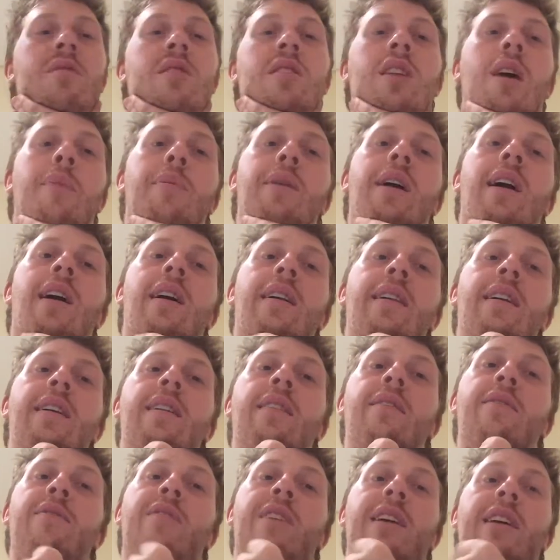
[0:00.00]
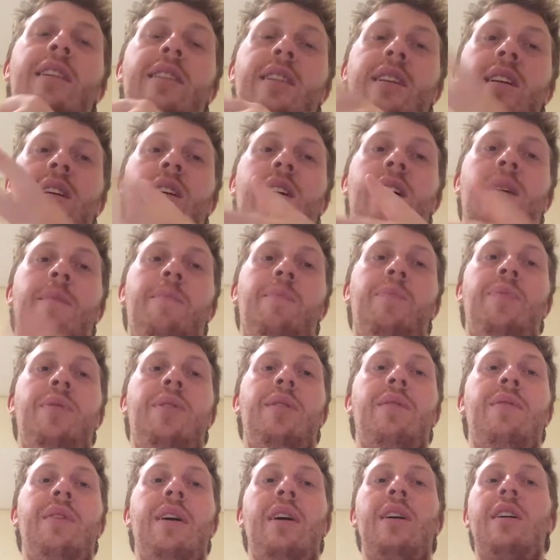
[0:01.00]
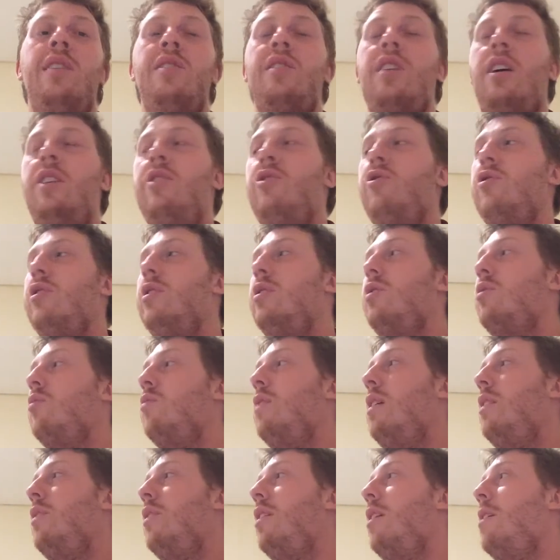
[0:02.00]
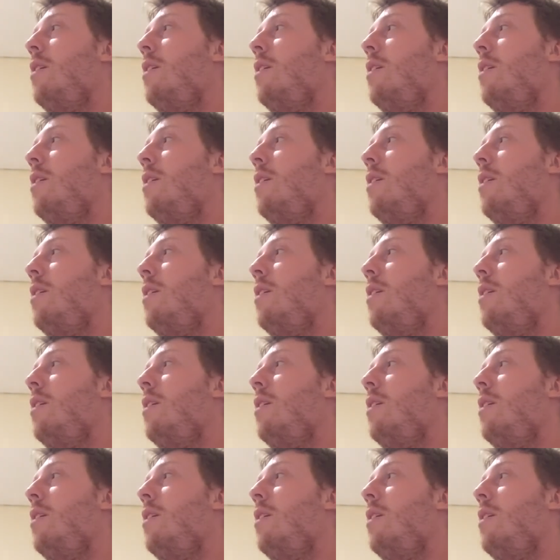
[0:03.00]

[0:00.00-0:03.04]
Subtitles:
subcontinent of India and the various countries around